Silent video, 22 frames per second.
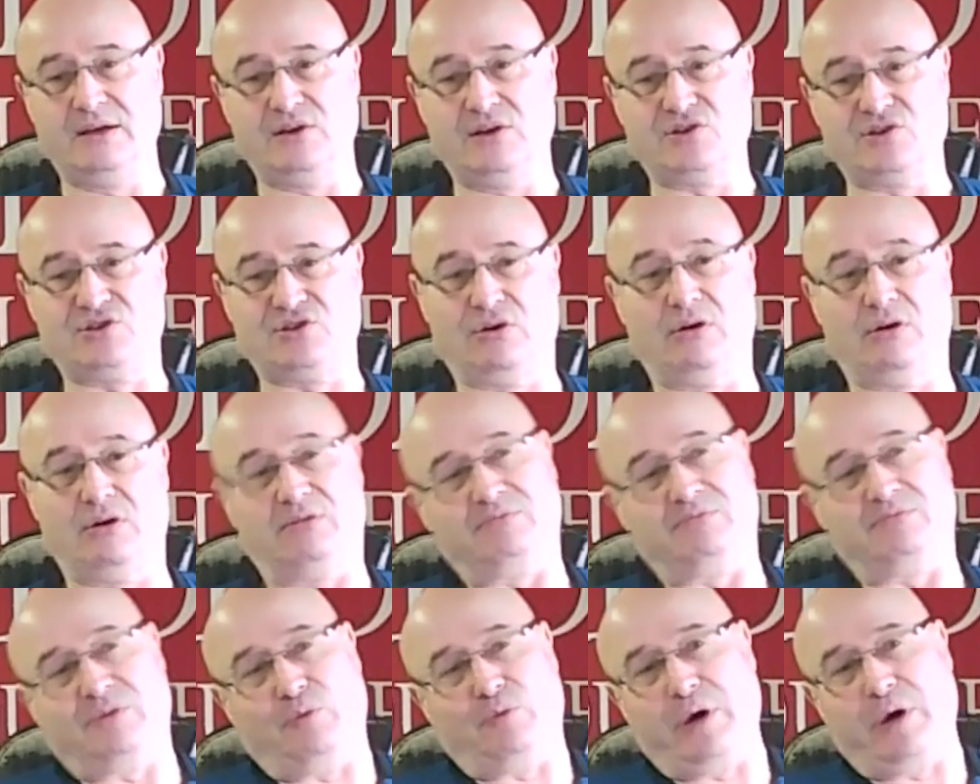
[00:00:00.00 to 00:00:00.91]
So
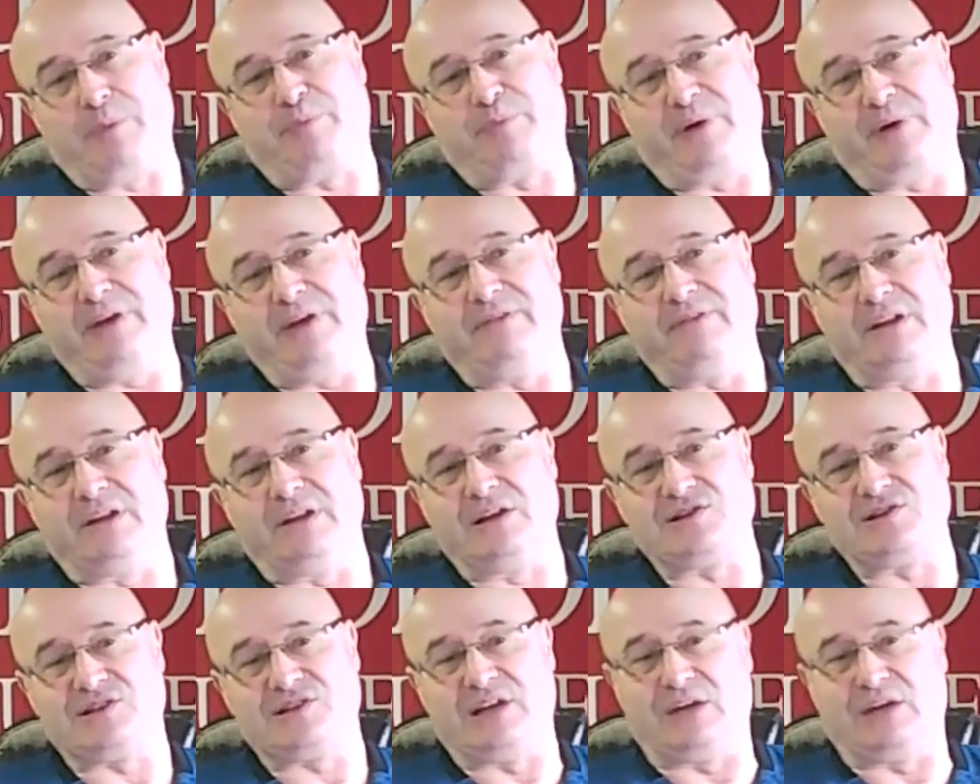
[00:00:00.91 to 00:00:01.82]
okay. we're
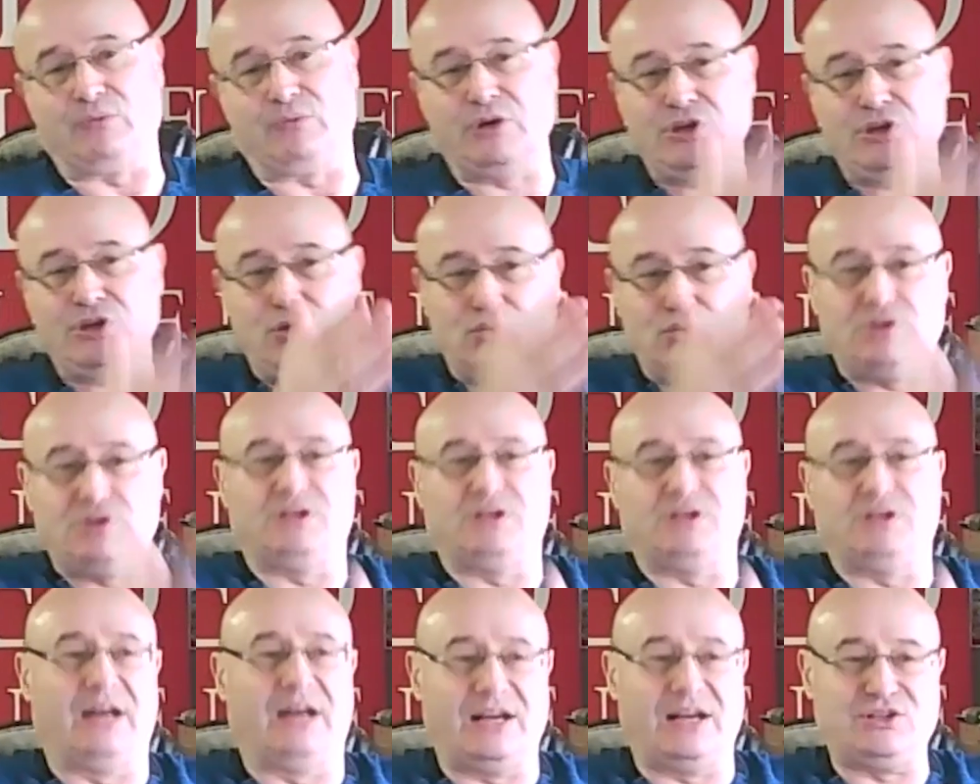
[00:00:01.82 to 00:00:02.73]
privileged that we
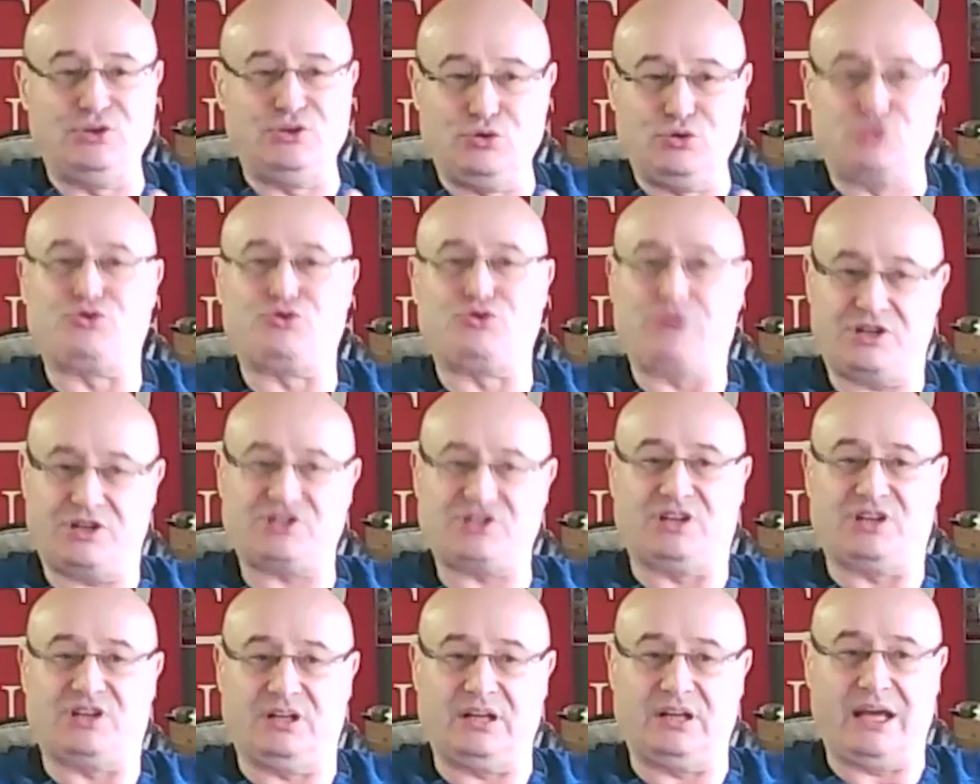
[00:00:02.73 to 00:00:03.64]
utilize
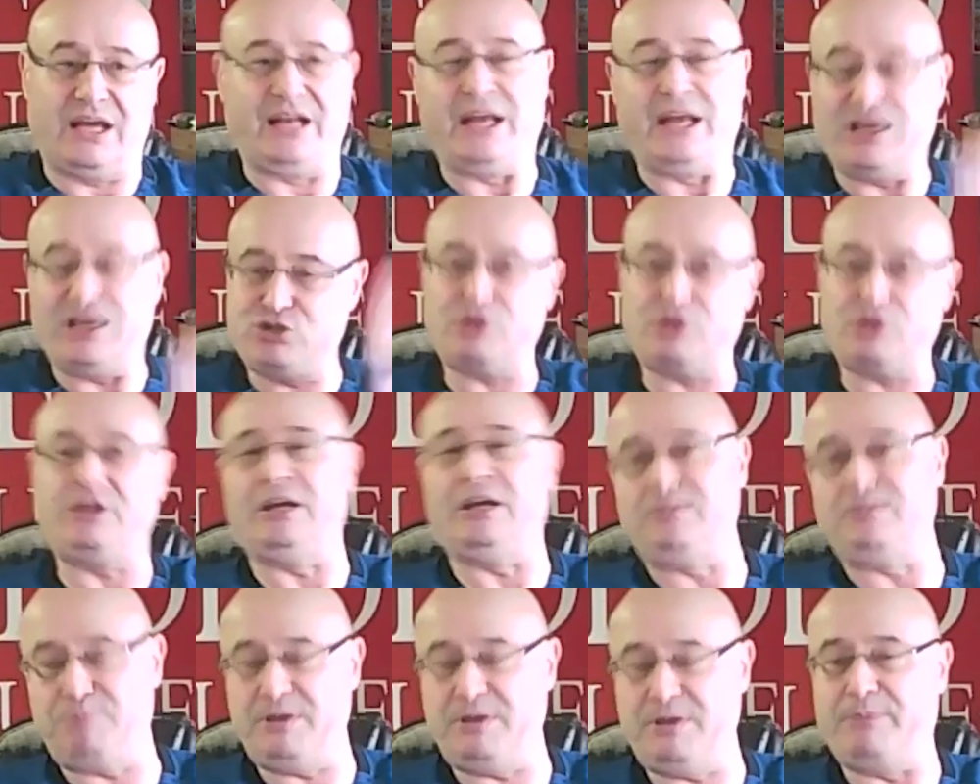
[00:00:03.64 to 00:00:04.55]
nutrition and
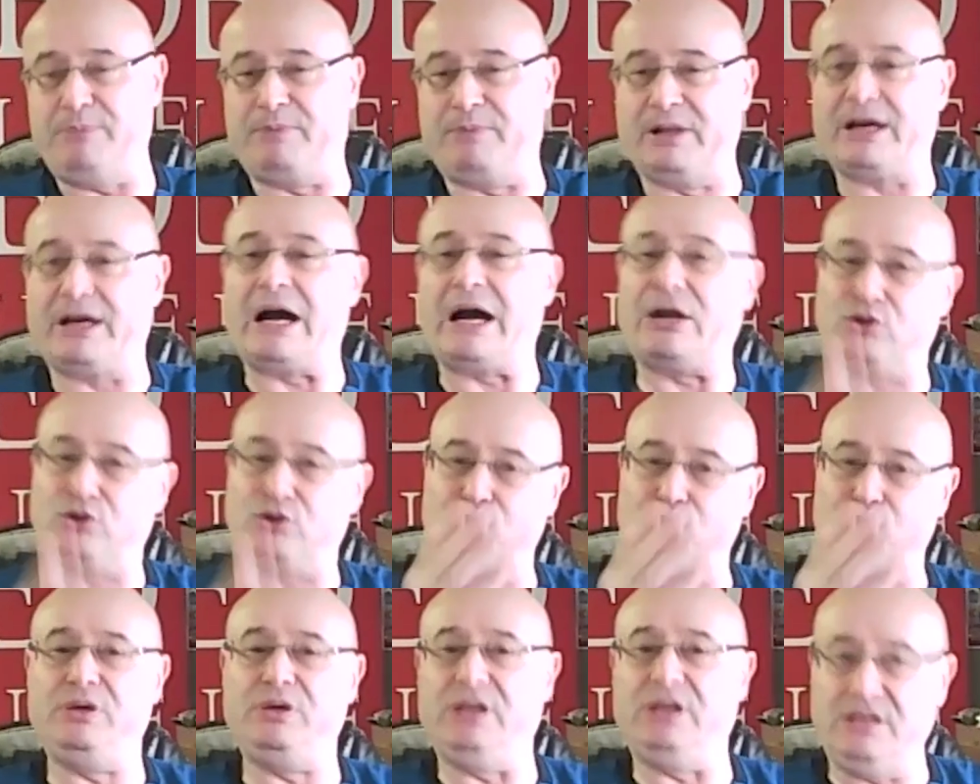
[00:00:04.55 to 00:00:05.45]
educate people how
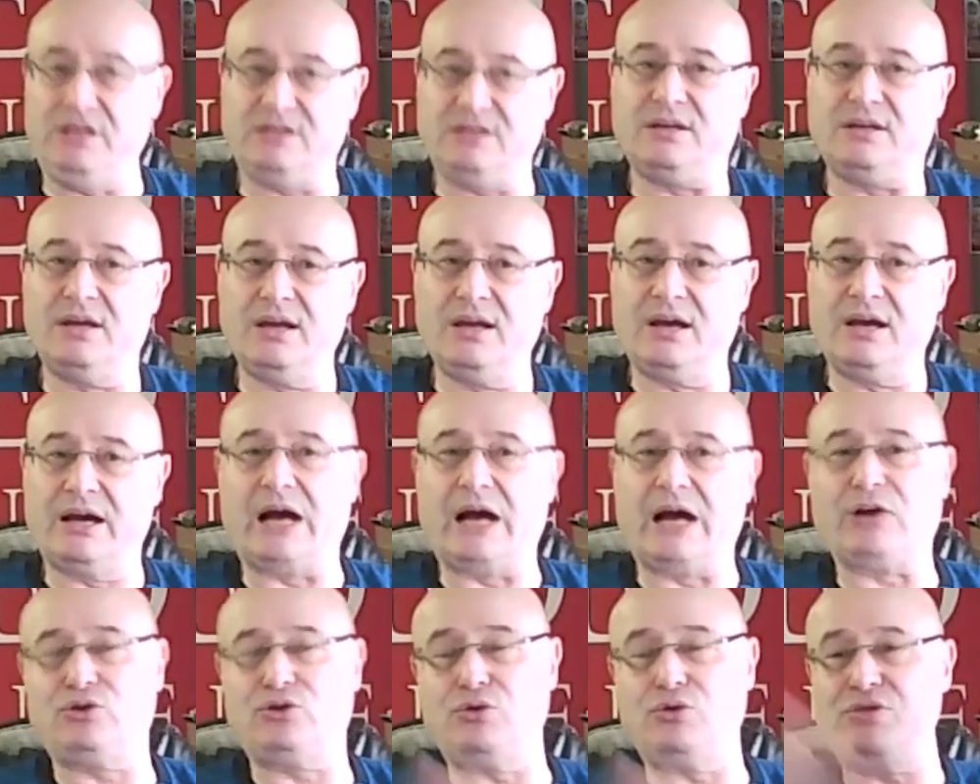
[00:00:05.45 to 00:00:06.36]
to eat,
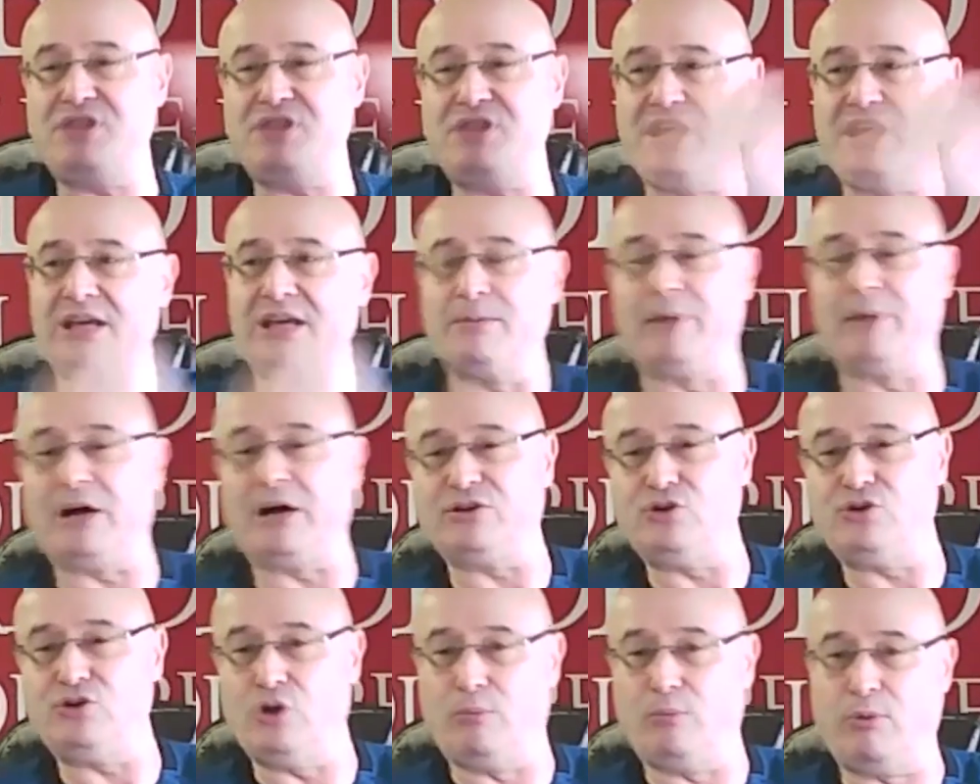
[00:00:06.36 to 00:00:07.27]
how to think
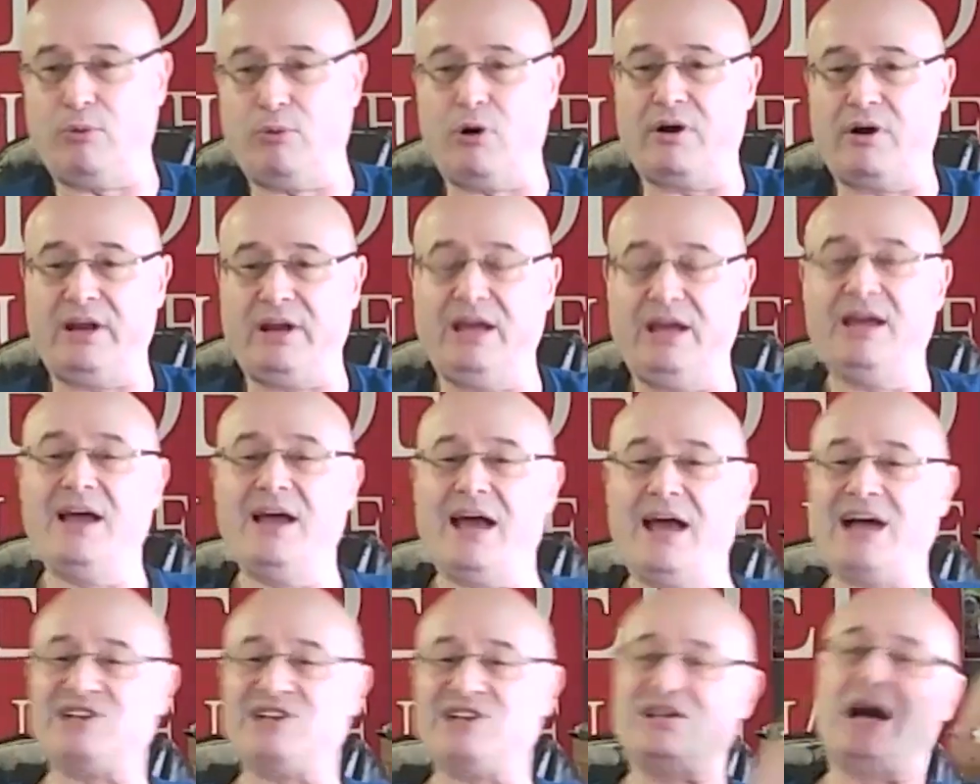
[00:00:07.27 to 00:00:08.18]
about your body
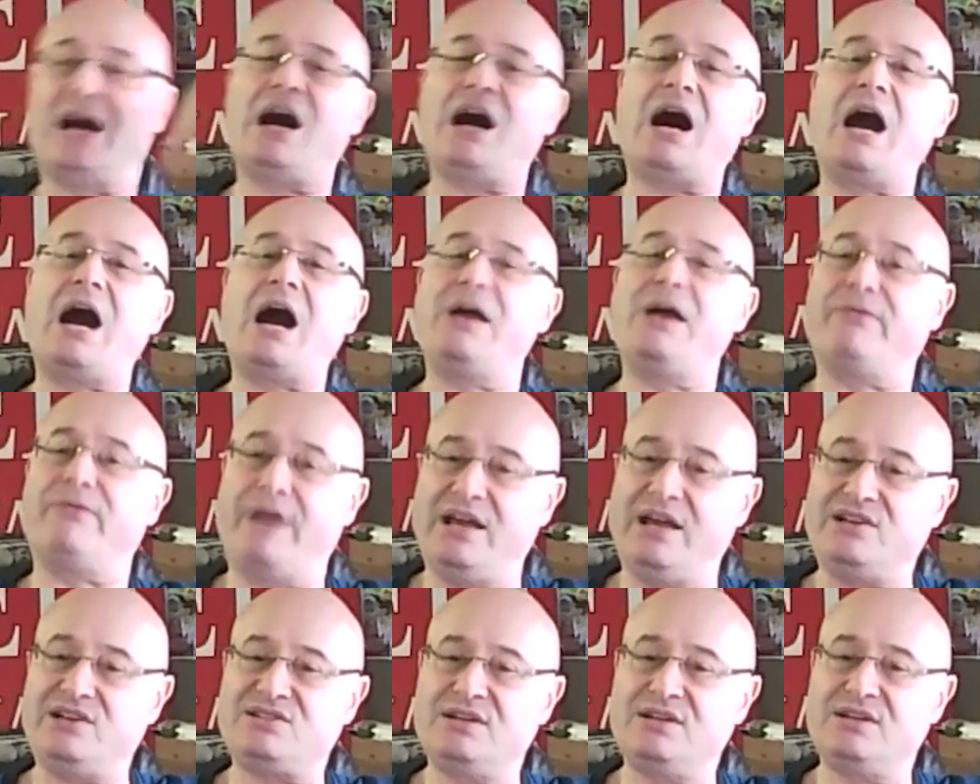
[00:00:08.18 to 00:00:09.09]
as a
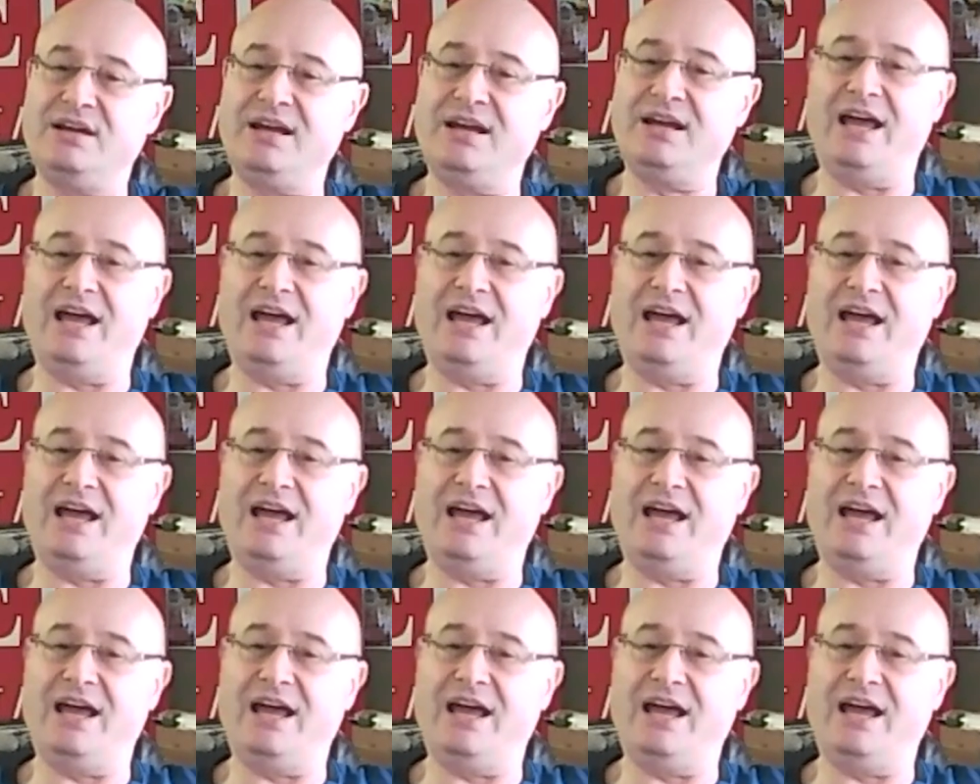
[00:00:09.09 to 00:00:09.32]
high-rise.